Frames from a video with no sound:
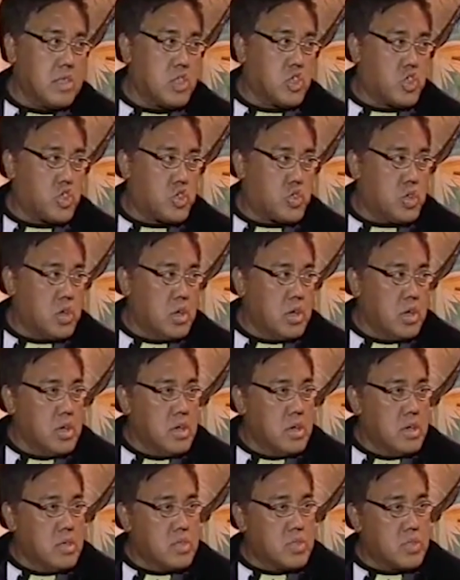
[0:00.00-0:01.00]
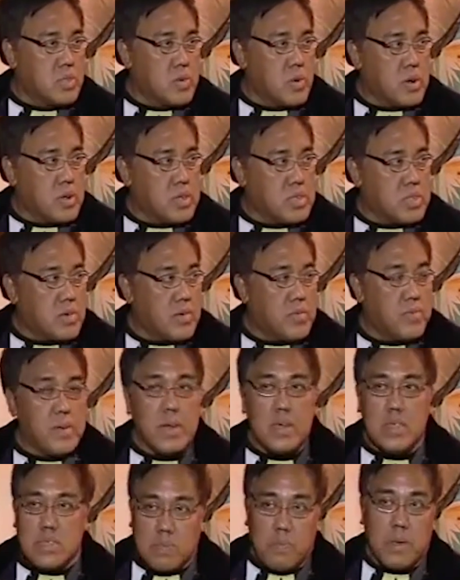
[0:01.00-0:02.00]
rich source of
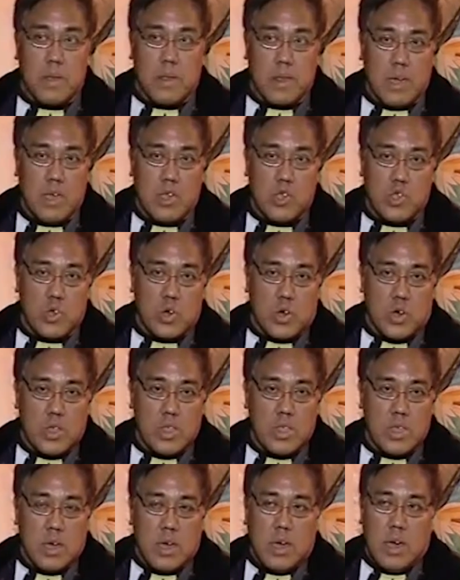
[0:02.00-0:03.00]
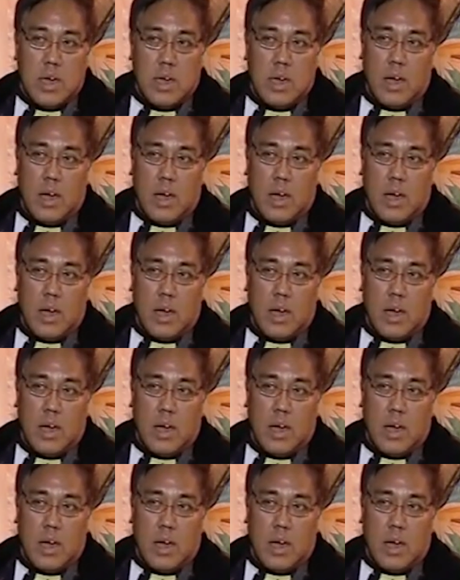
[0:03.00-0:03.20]
inspiration,